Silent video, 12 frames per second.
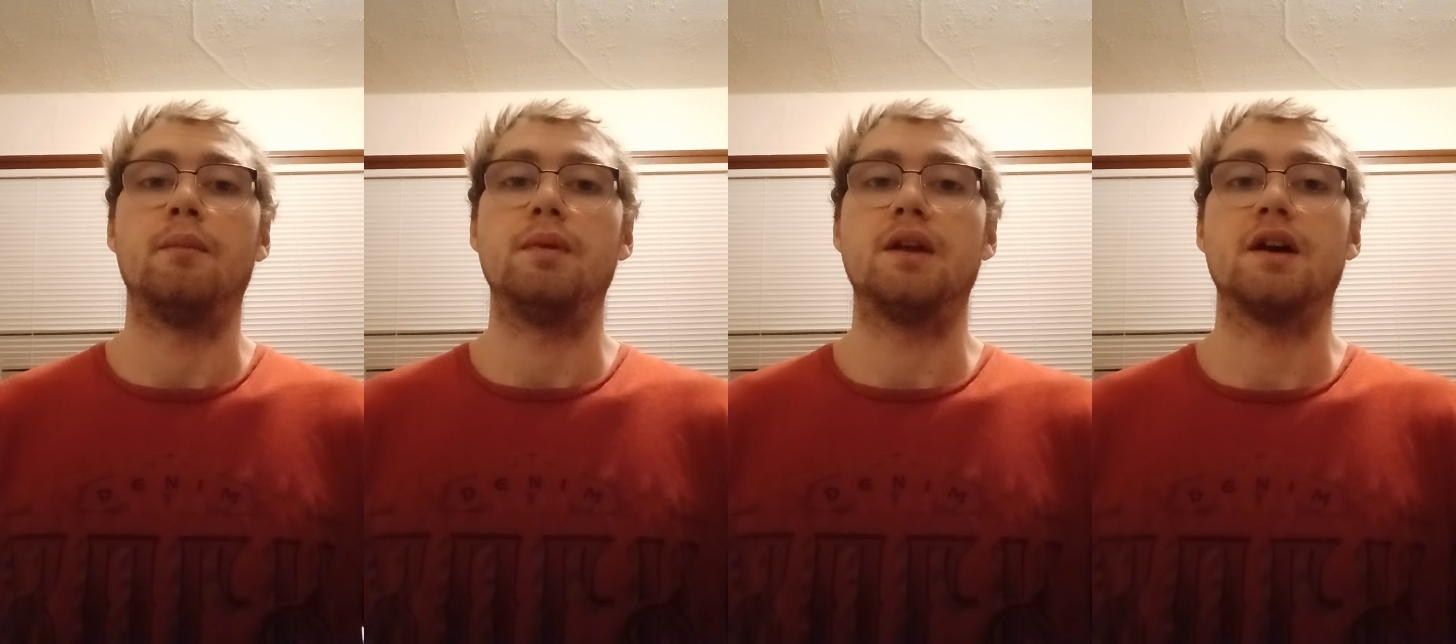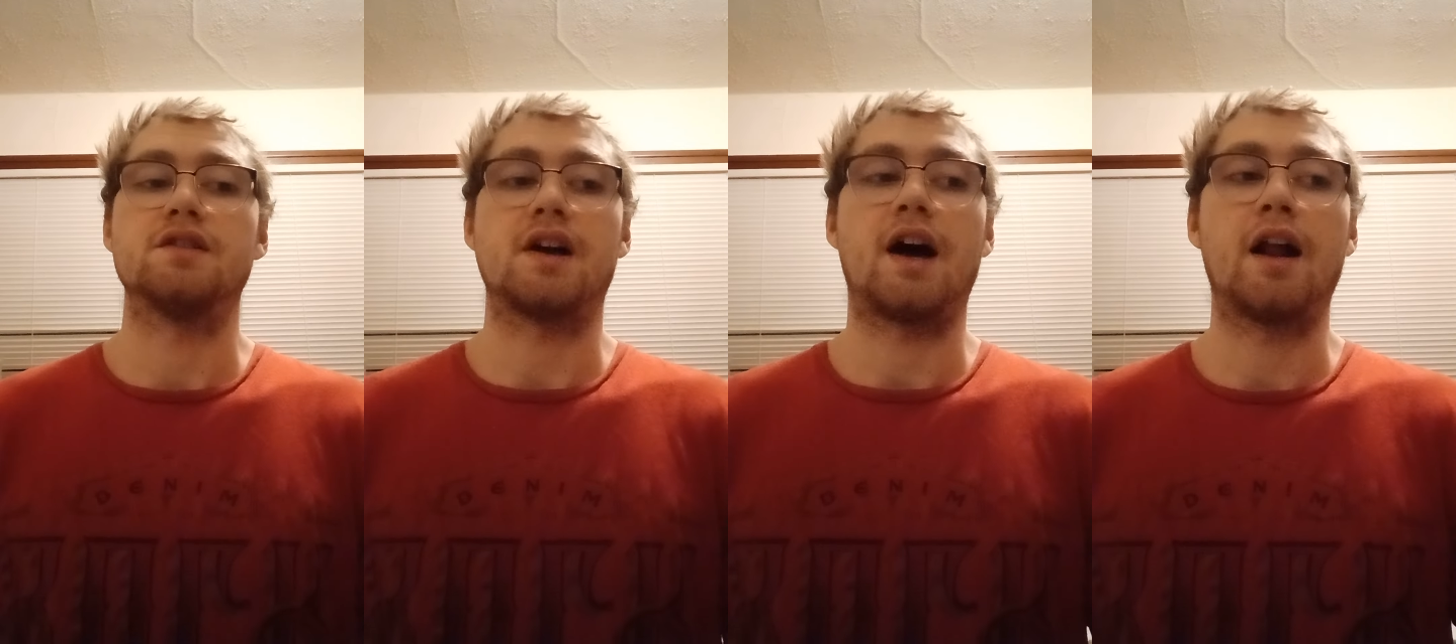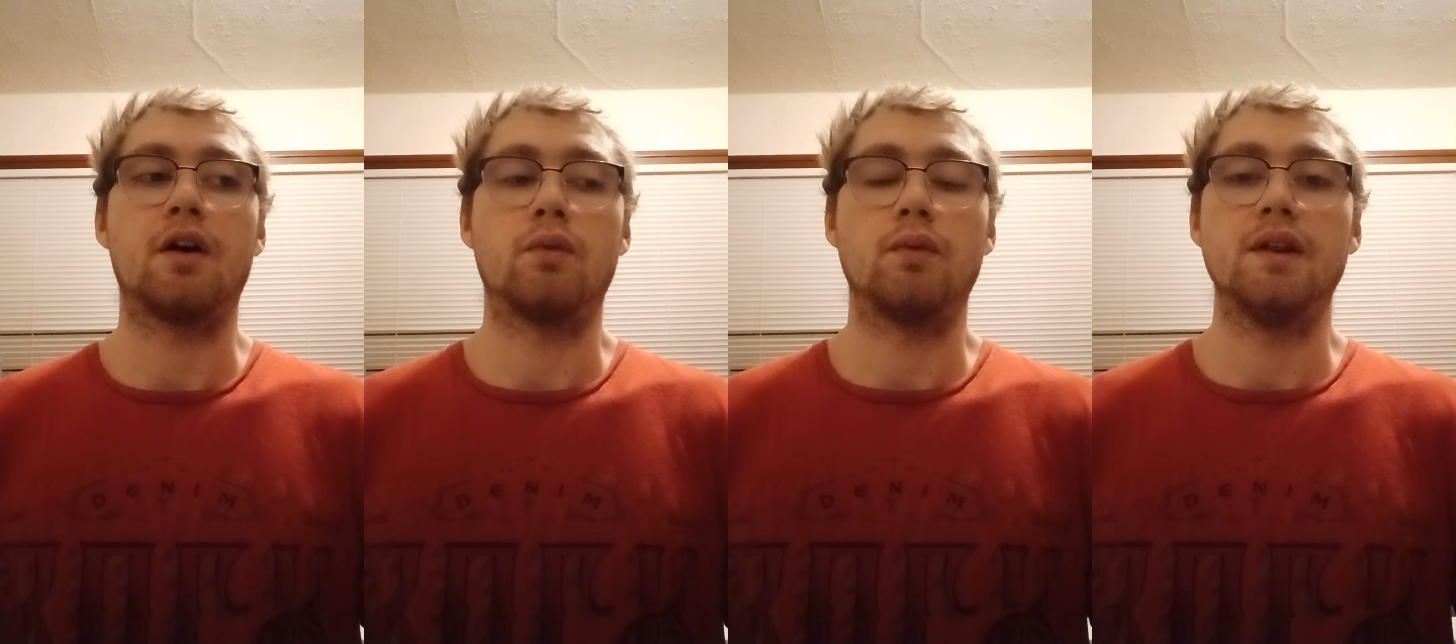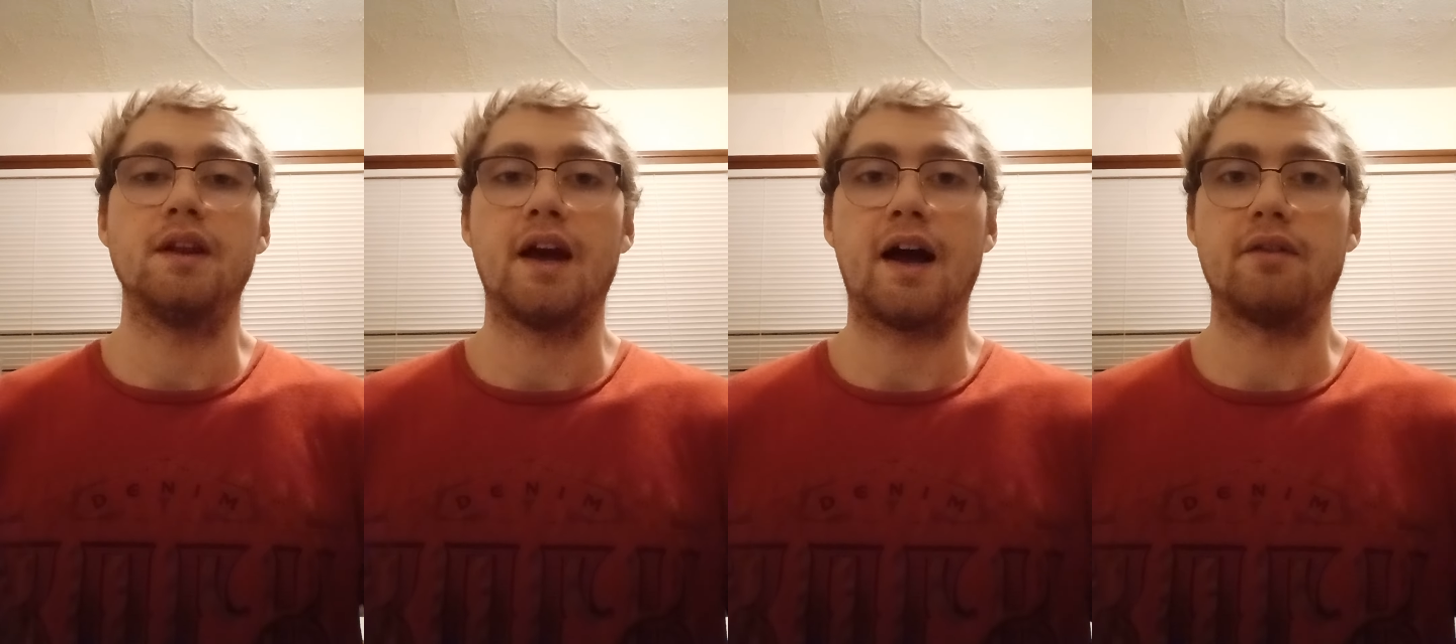because I don't
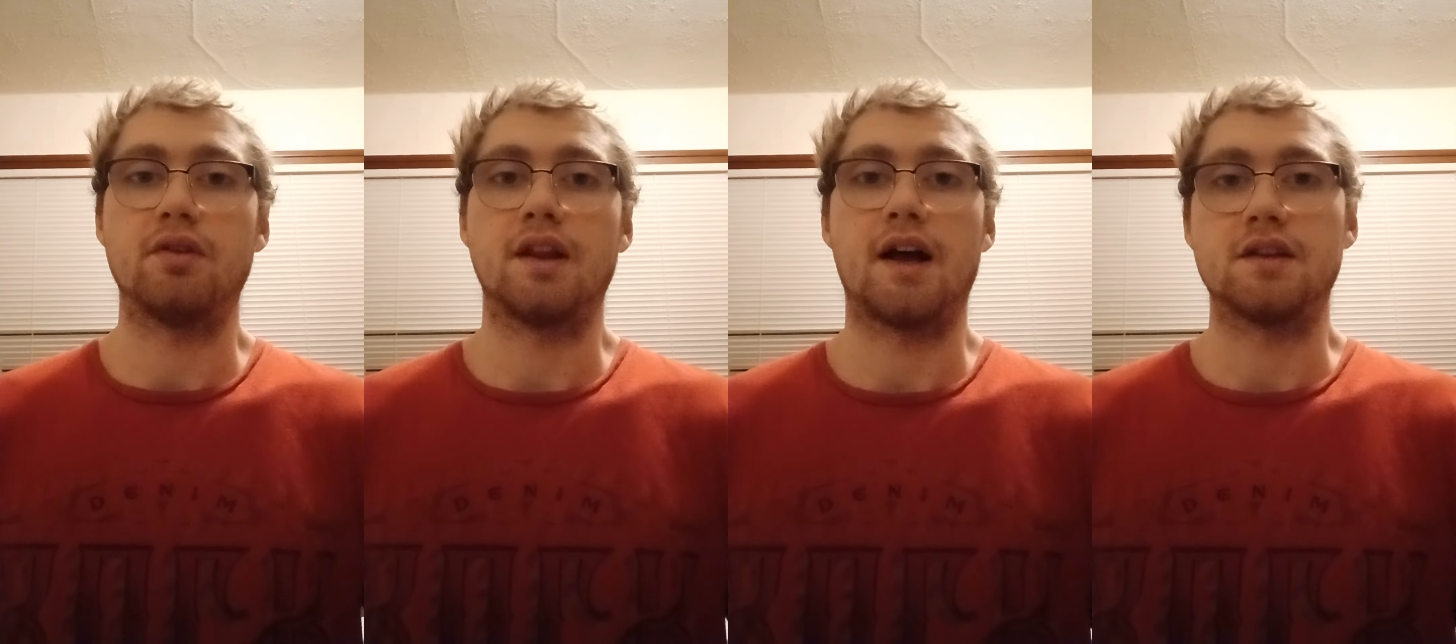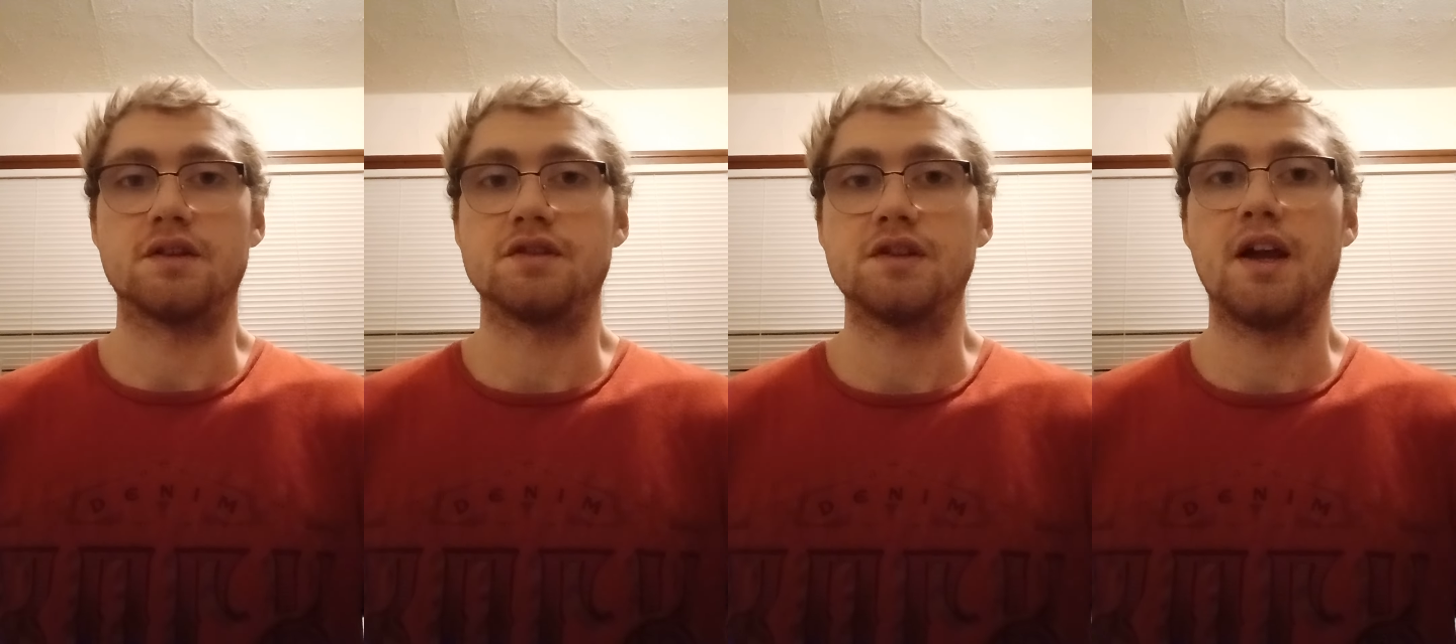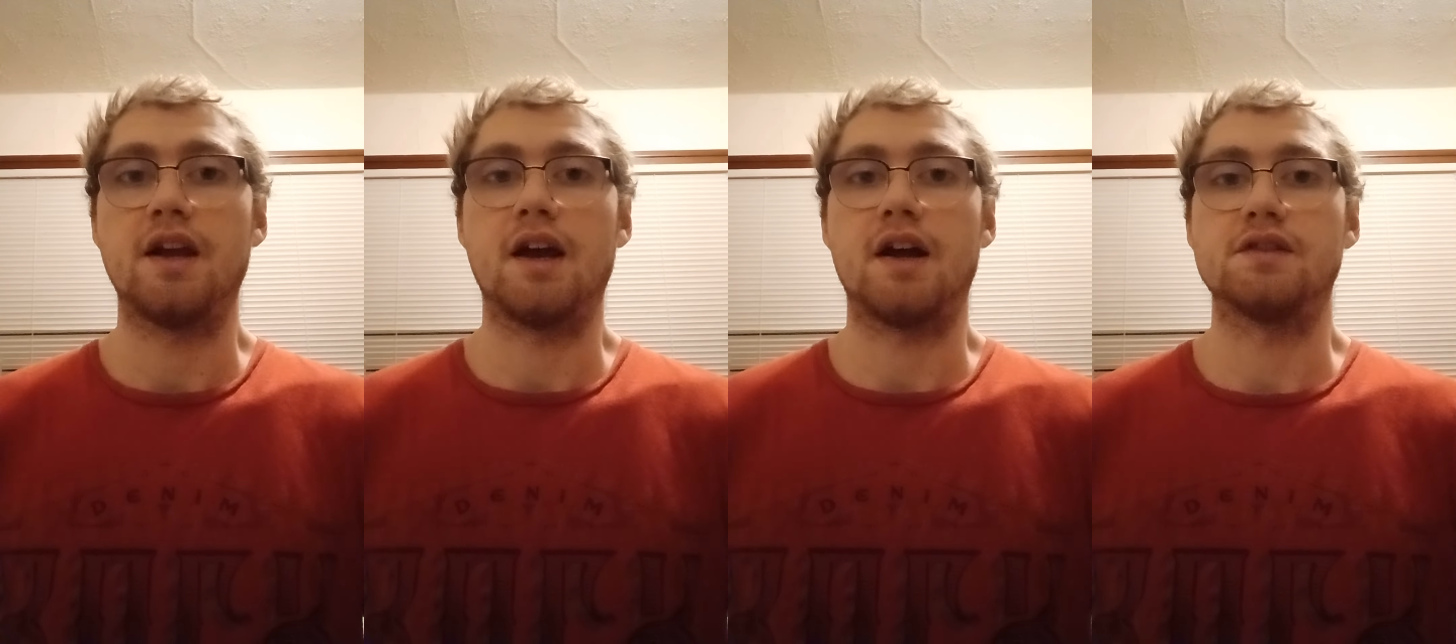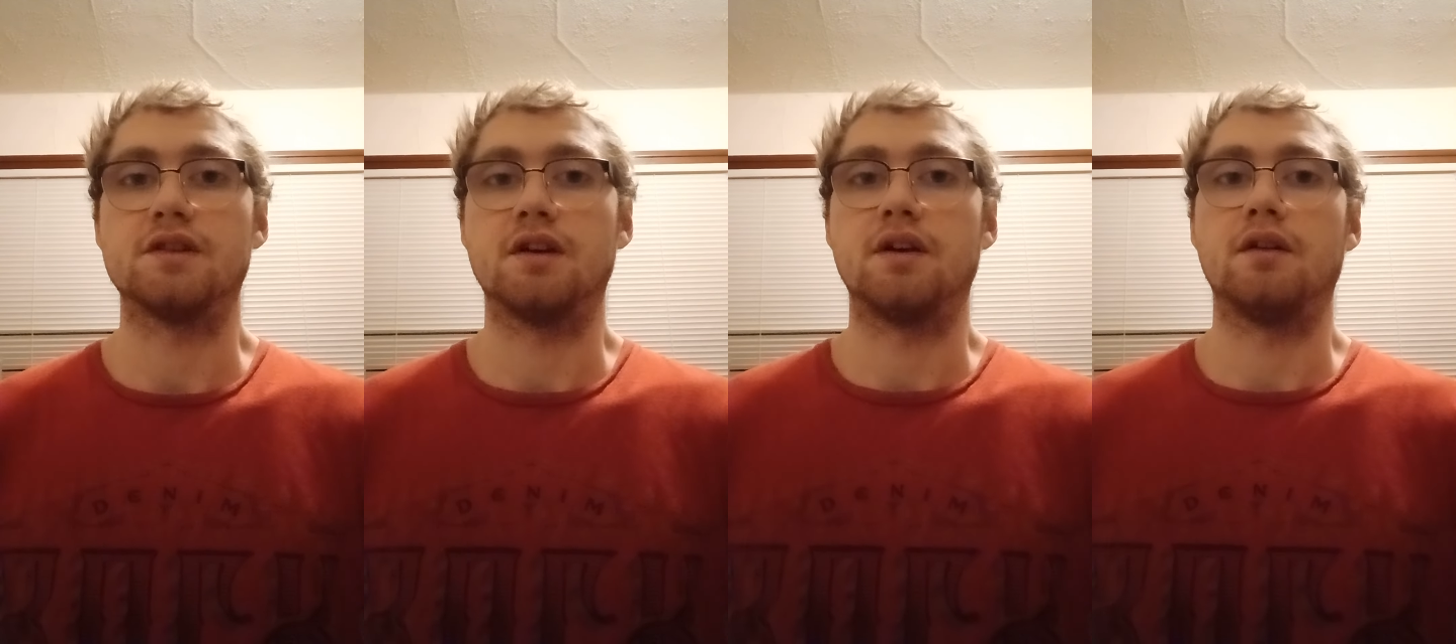really have a lot to say
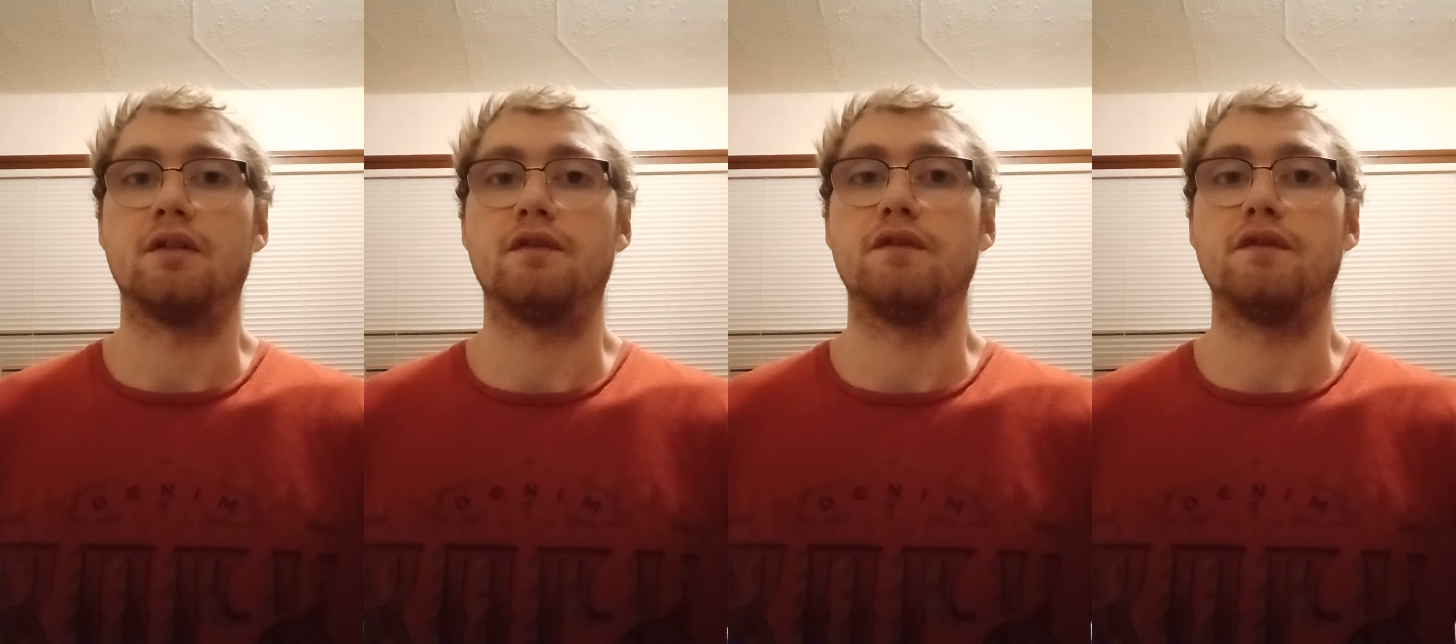as a